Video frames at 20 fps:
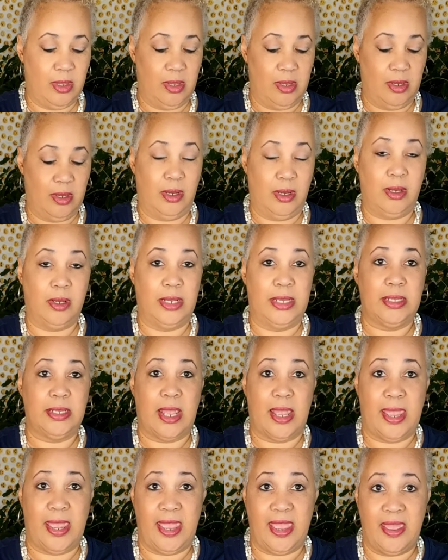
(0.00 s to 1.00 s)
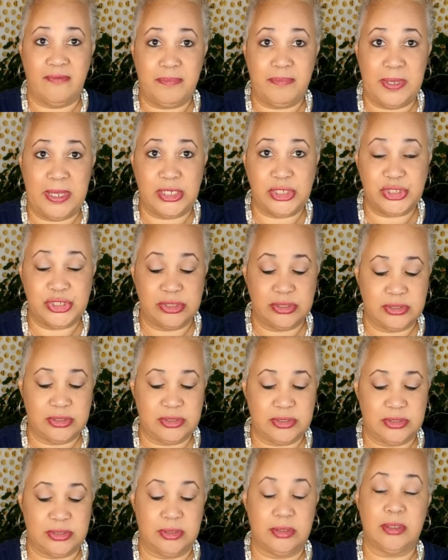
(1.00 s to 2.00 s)
All right, I have patience.
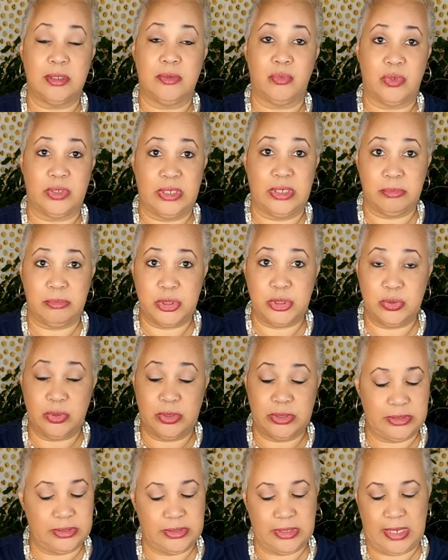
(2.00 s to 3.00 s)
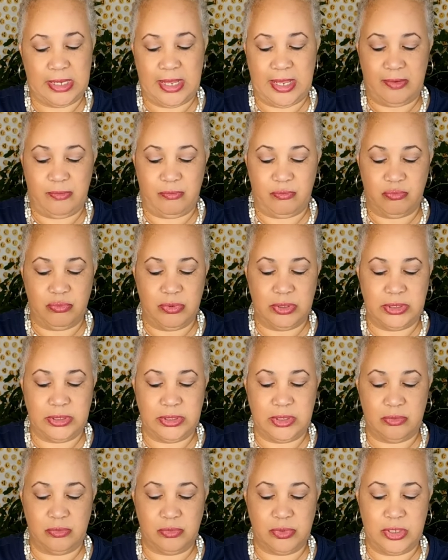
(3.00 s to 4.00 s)
What I'm doing, I really
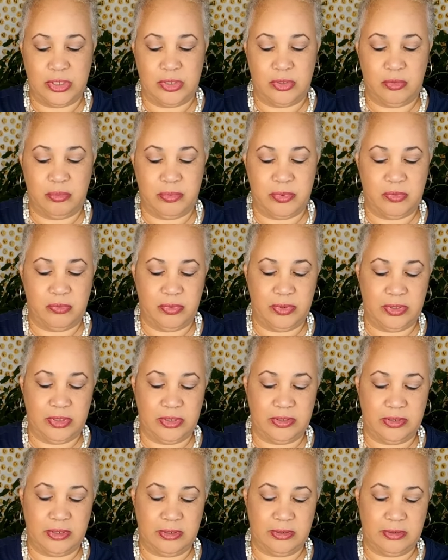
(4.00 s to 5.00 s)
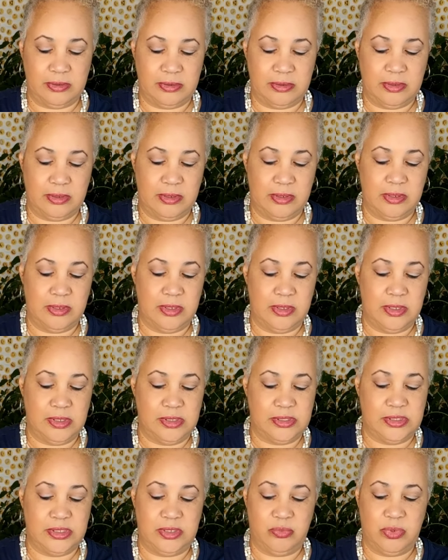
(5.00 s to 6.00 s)
don't know, but we're gonna
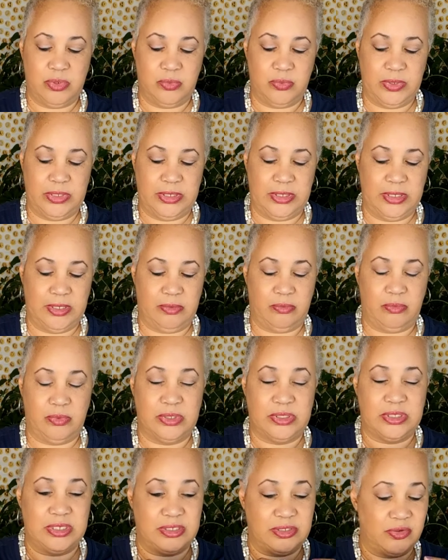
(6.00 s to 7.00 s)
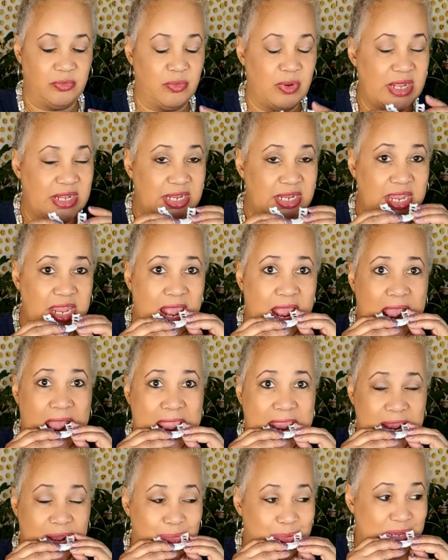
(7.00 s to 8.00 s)
see what we get with this. You ready?
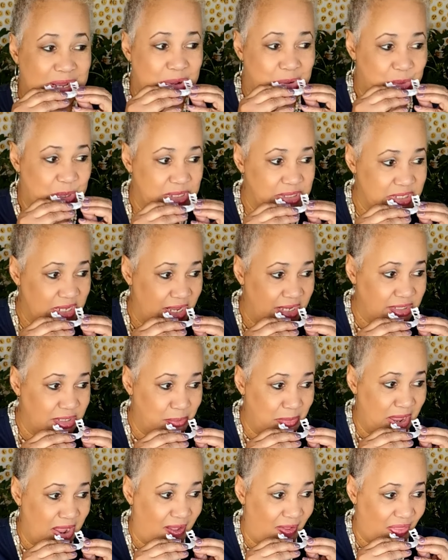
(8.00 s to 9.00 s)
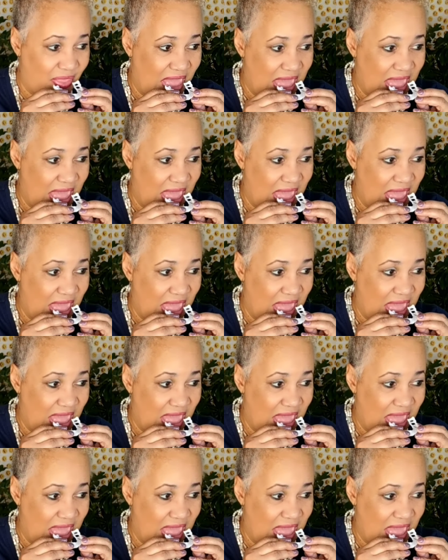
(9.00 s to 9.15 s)
Here we go inside the mouth.